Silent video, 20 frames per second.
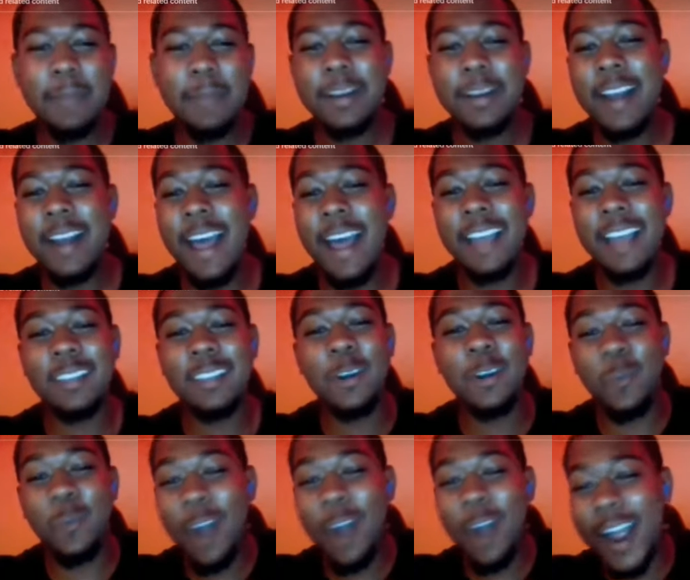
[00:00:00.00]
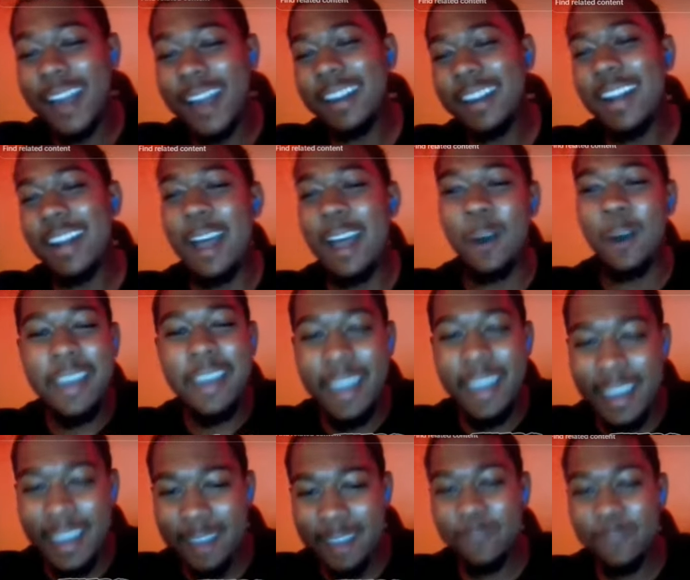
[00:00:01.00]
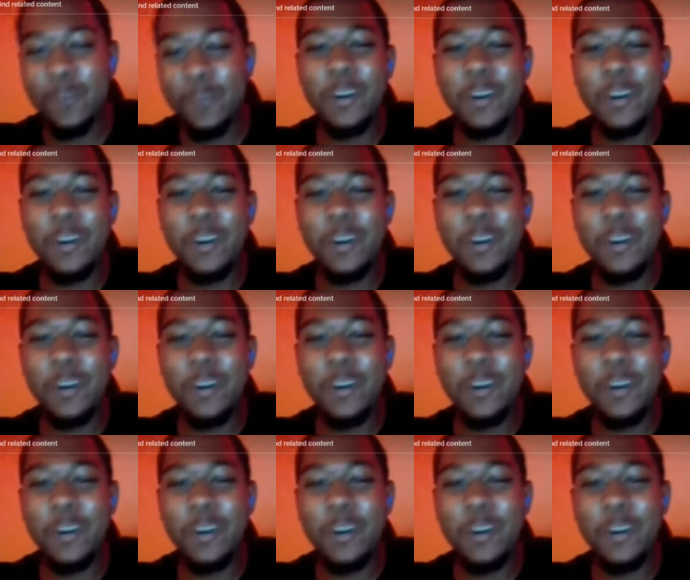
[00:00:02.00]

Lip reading: just had to grind it out every